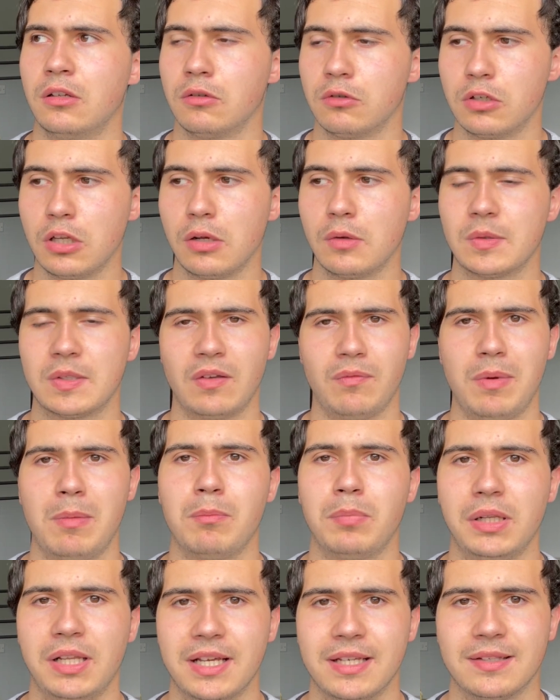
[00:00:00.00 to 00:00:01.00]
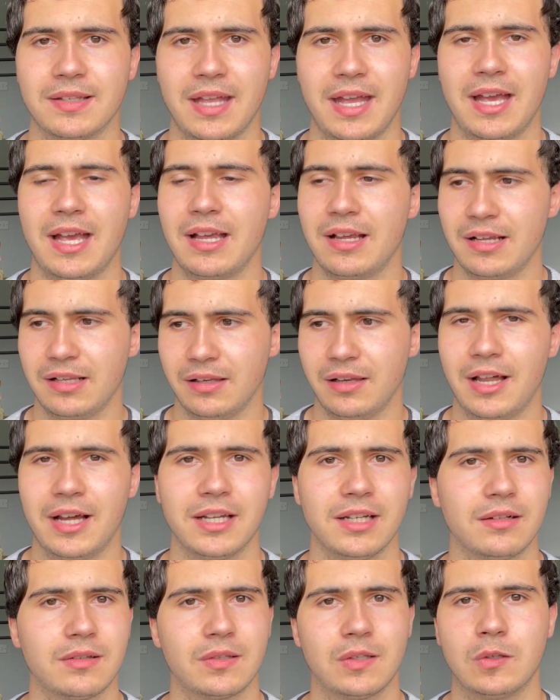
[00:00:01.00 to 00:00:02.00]
Dolls have been placed there,
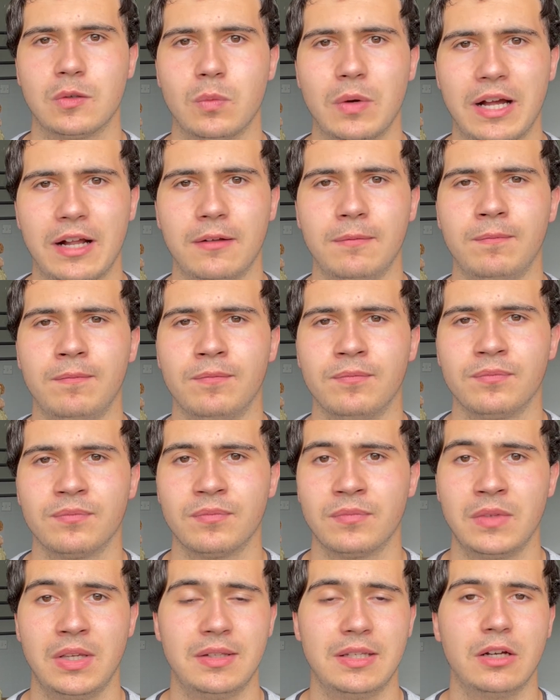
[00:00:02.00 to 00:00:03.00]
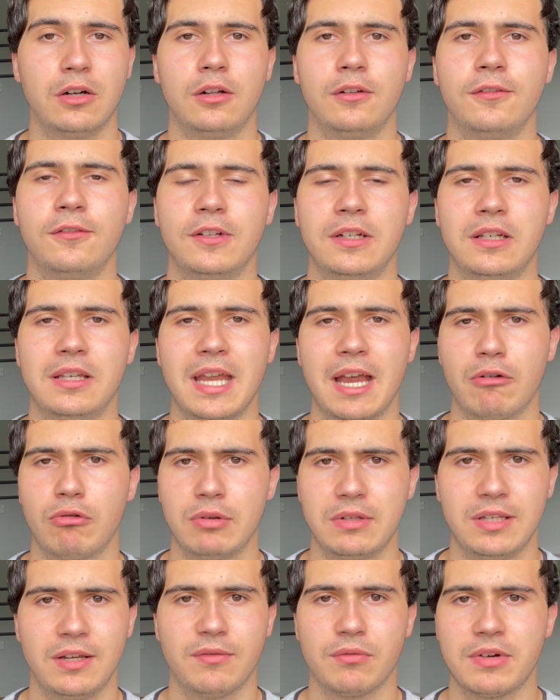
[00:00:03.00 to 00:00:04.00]
lights as well. Is it all for
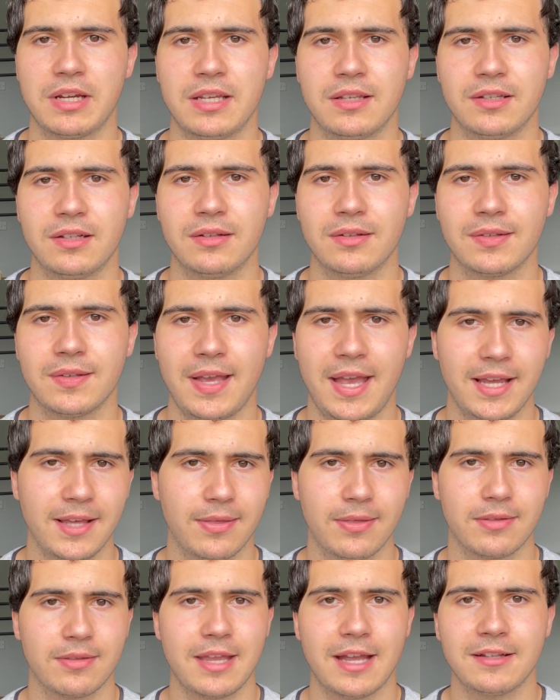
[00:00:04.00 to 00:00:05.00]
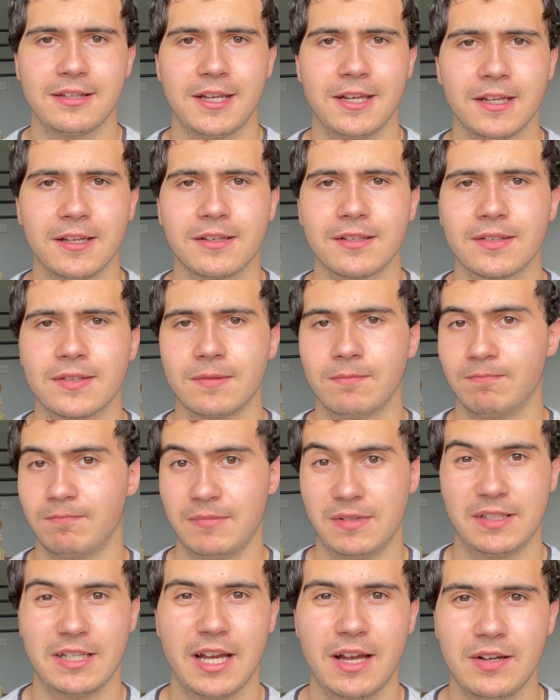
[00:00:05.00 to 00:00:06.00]
decorative reasons, aesthetics?
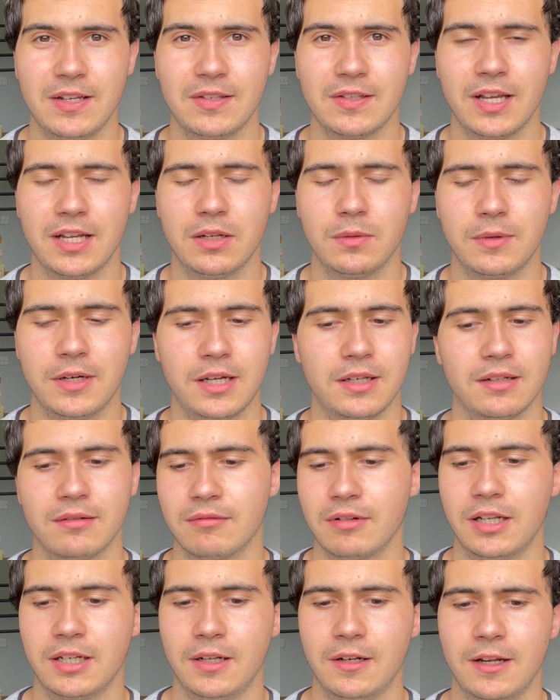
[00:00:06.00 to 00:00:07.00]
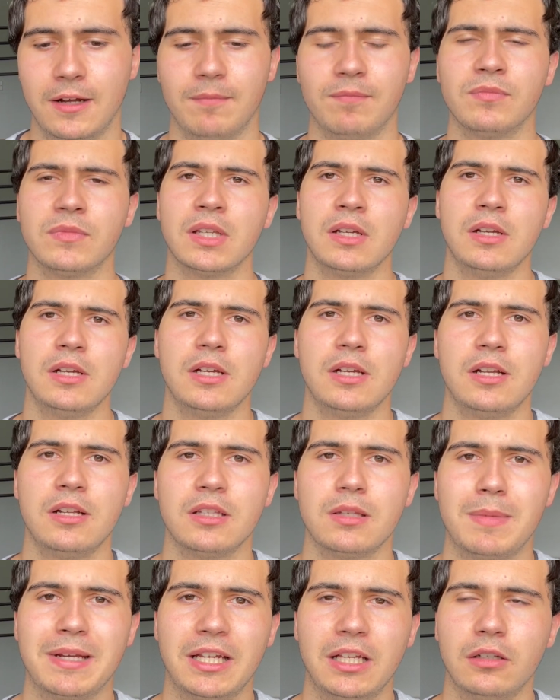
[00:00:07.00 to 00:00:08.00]
Is that how you say the word? I don't know.
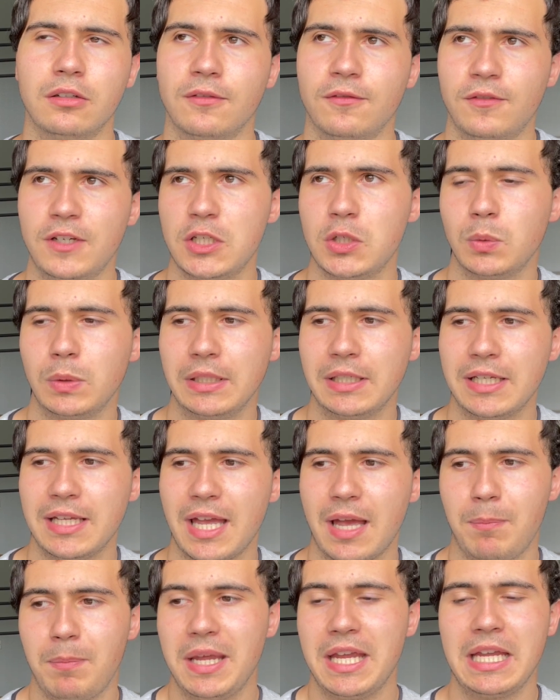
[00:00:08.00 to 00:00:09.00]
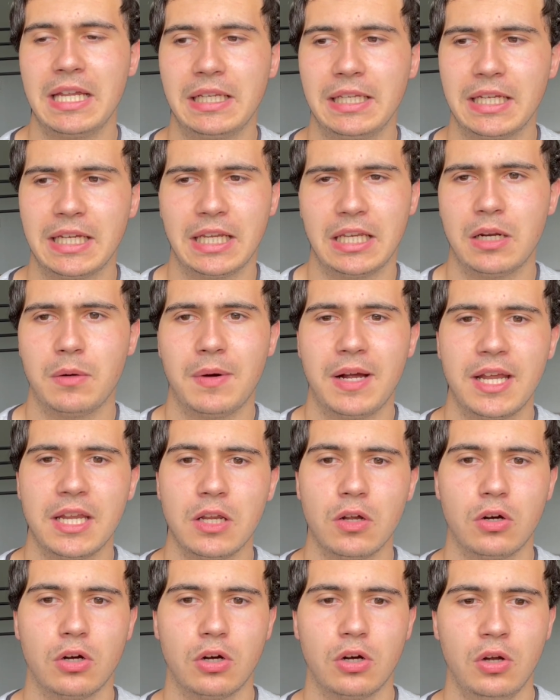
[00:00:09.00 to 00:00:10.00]
To make it look visually appealing in a way,
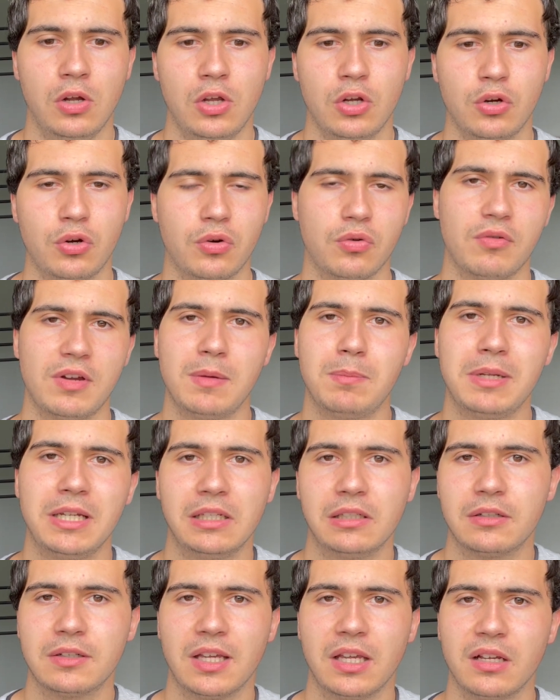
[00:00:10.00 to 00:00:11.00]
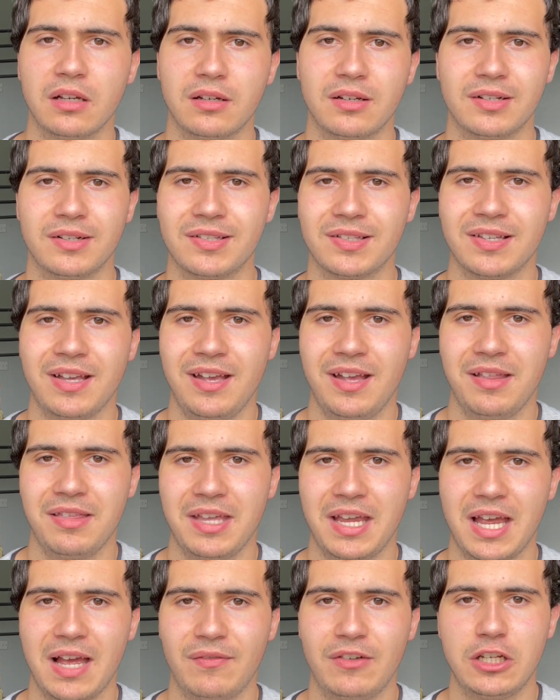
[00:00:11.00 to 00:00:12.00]
or creepy looking, because
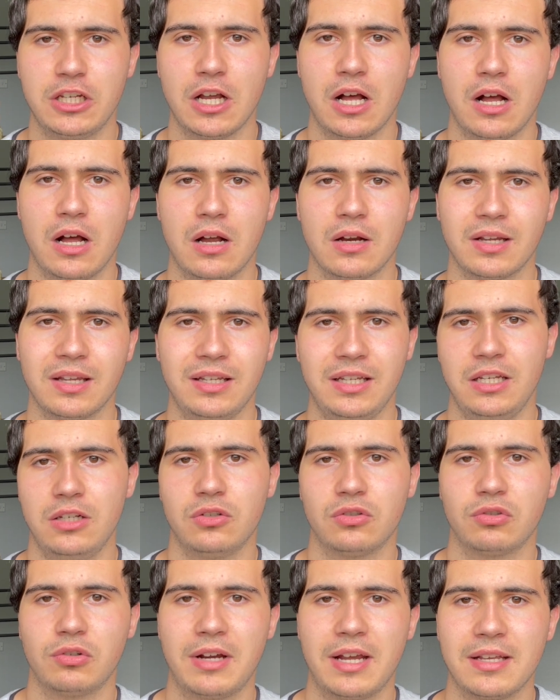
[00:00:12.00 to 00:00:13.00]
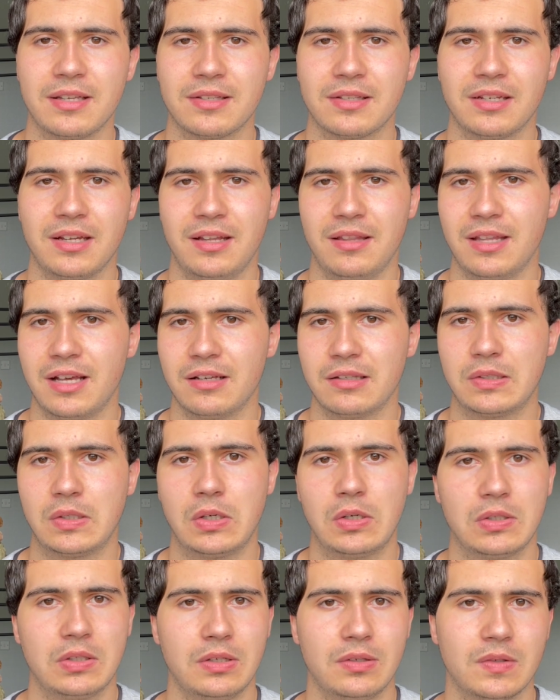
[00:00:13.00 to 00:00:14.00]
they have a dark interest in that
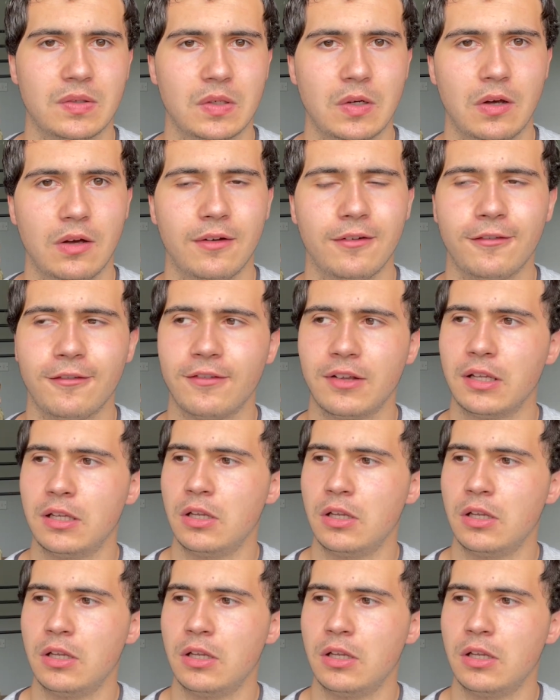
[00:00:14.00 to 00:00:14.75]
sort of stuff?